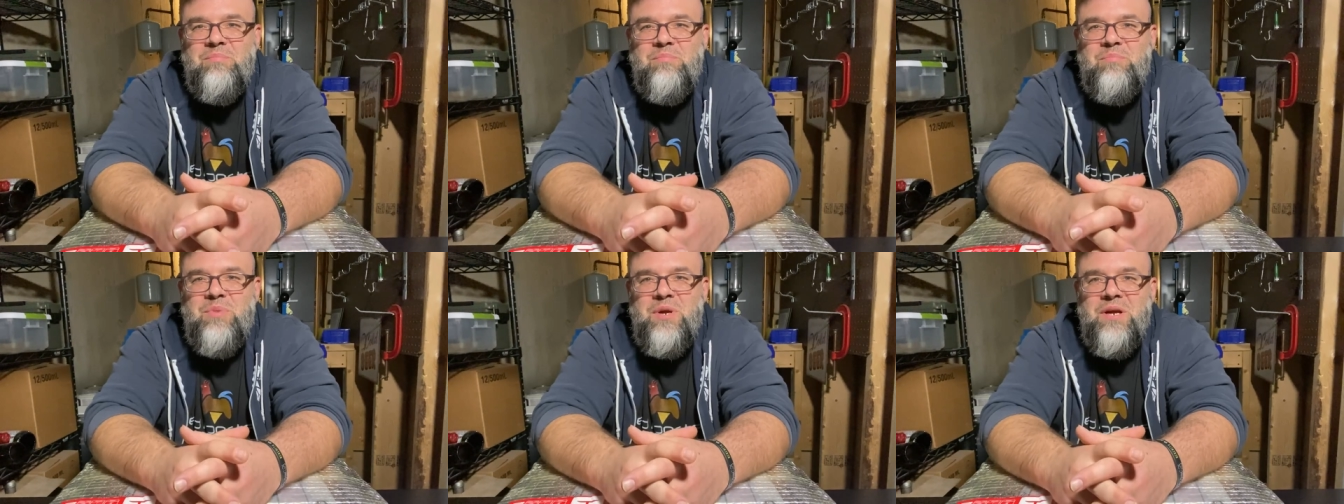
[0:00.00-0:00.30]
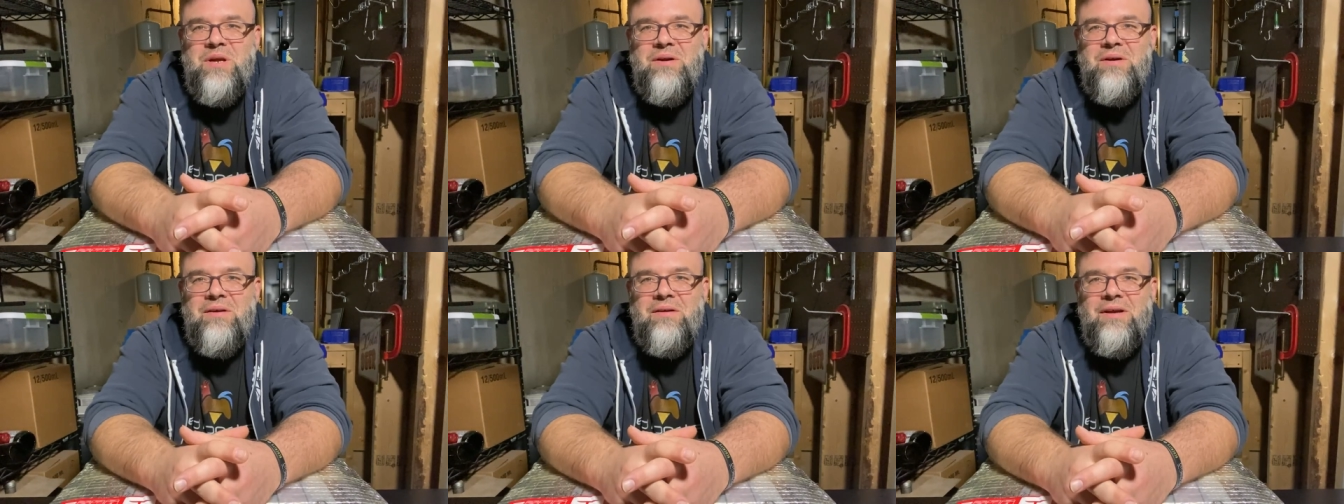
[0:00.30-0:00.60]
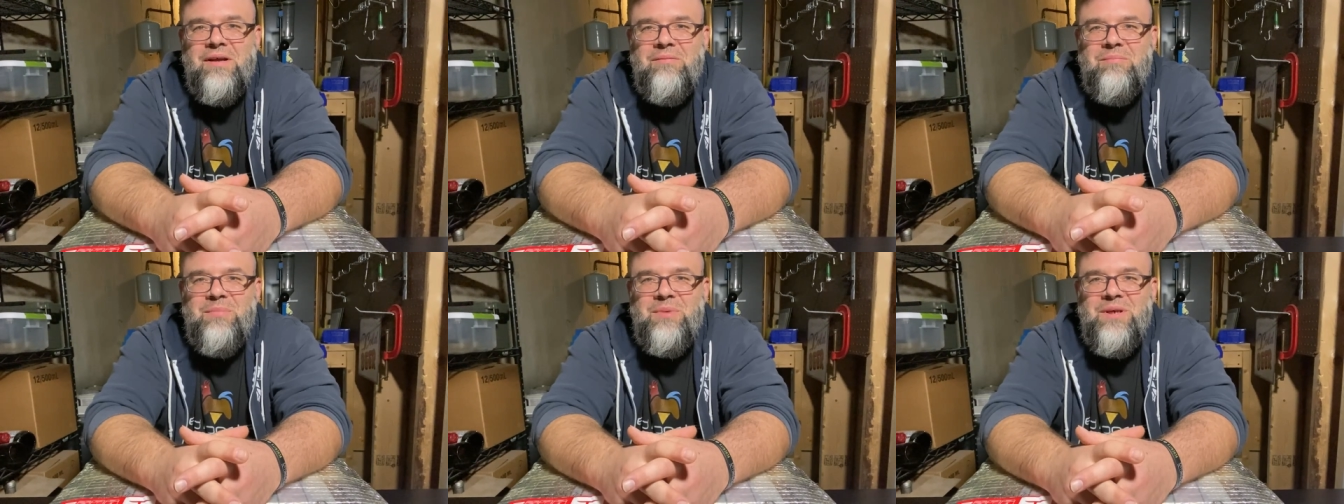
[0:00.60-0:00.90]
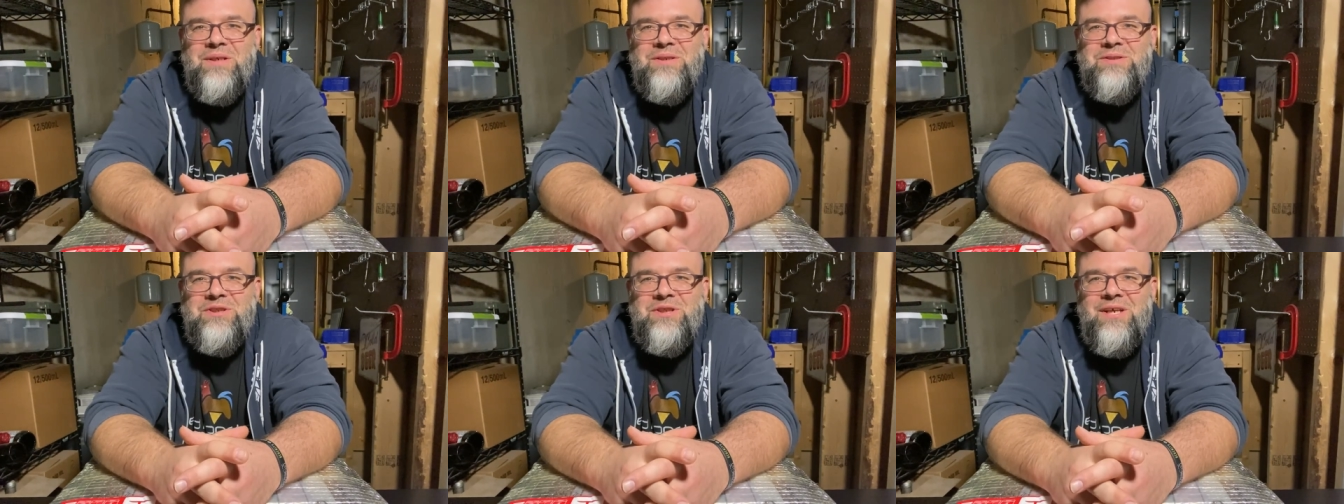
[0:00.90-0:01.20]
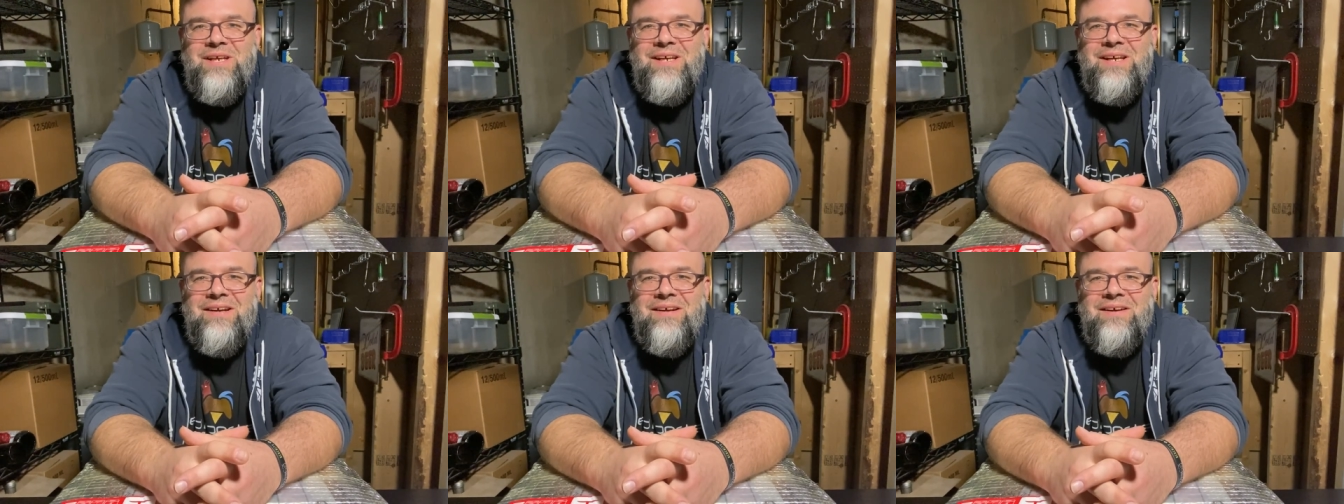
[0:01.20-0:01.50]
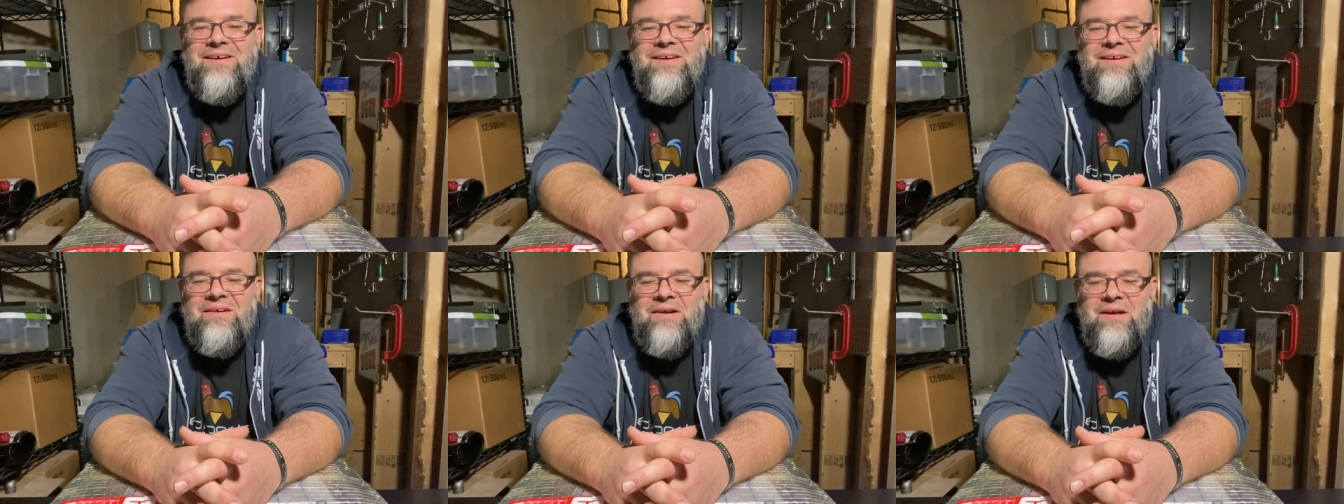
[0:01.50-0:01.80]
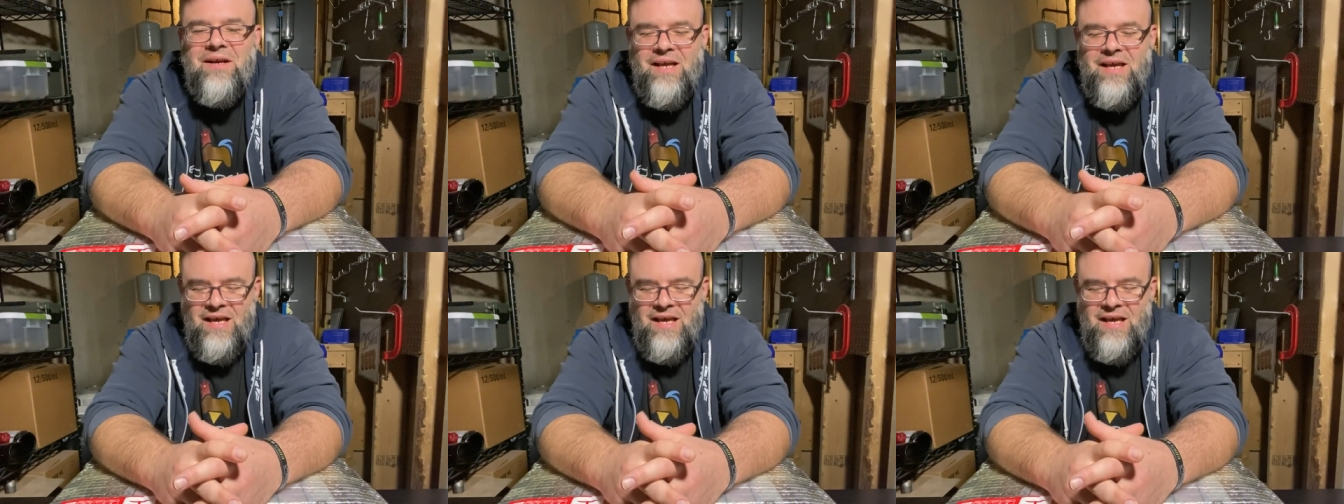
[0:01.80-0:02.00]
Beer and B G here.